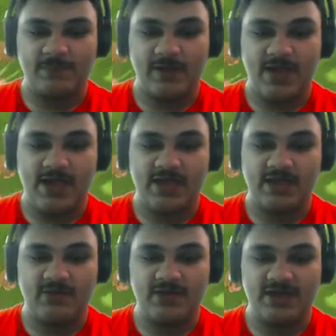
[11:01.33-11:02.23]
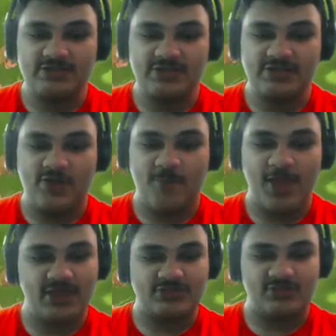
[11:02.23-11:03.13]
When I tried to go
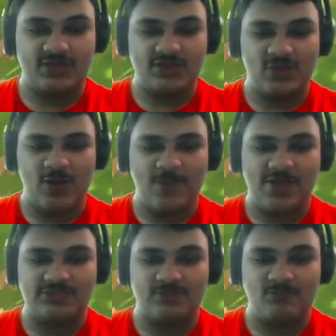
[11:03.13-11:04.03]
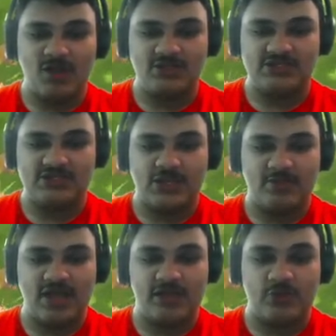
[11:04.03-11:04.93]
back to it, there were a bunch of monsters
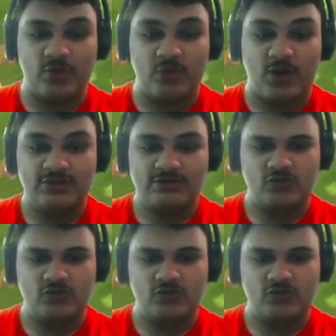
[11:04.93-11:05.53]
coming out of the woodwork.